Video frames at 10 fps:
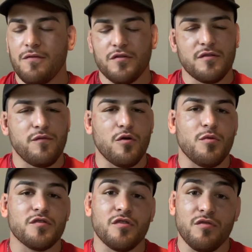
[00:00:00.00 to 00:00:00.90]
first and
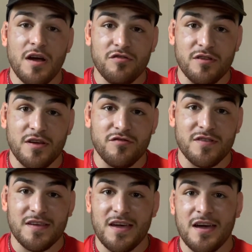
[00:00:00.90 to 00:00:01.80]
foremost, congratulations
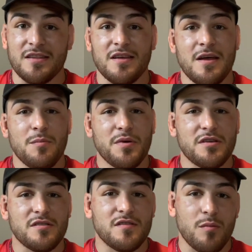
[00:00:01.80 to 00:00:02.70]
again. Being
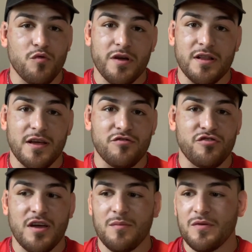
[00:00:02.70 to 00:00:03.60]
a double weight class
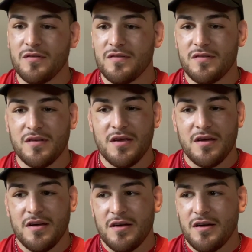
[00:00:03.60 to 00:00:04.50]
champ is
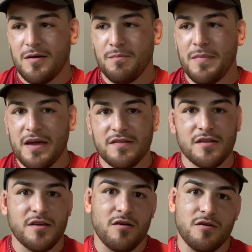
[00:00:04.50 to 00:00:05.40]

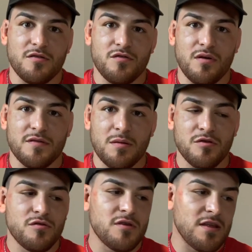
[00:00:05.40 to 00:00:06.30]
amazingly hard to do. I was able
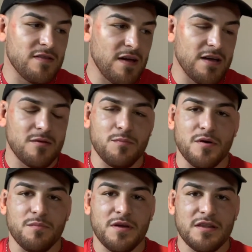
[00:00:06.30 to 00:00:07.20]
to do that in Titan,
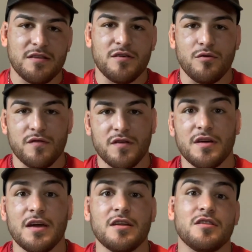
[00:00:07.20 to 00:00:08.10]
but being at the UFC
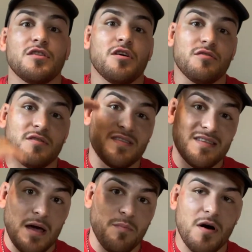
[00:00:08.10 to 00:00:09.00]
again, another
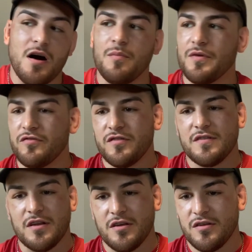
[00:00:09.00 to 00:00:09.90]
step up, is
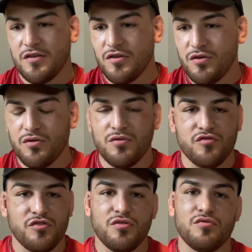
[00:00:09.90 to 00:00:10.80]
just at a
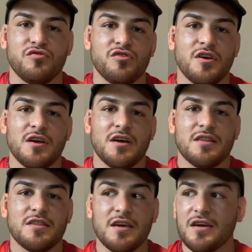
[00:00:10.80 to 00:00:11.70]
huge
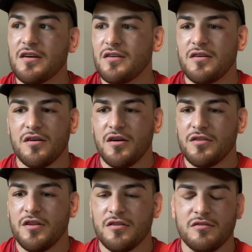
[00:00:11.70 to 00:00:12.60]
thing,
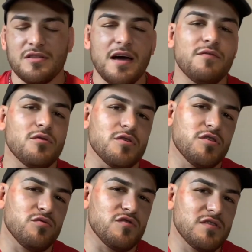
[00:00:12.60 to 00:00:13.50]
another level, a
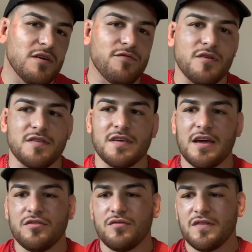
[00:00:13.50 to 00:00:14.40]
huge difference.
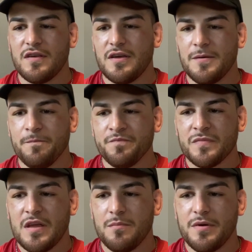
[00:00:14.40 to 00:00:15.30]
Again, you see
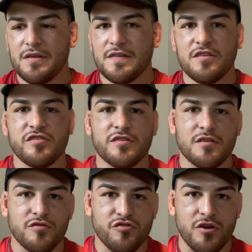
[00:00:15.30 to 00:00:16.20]
him beat TJ
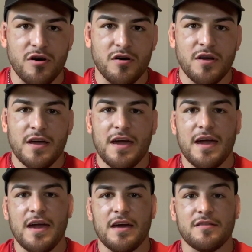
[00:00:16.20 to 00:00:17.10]
Dillashaw
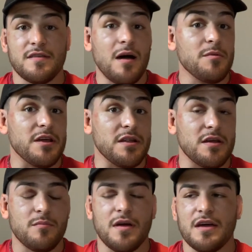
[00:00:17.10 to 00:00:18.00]
and dominate
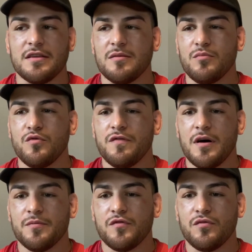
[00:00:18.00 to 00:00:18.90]
him, and then move
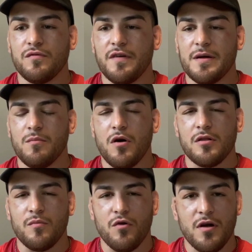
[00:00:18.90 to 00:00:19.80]
up to fight
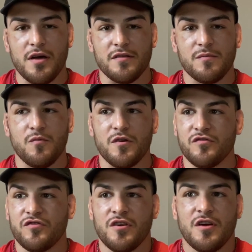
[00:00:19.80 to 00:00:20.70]
Marlon Moraes,
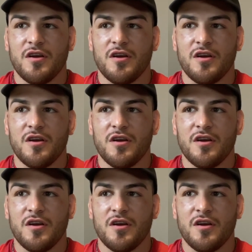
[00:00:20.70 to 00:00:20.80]
which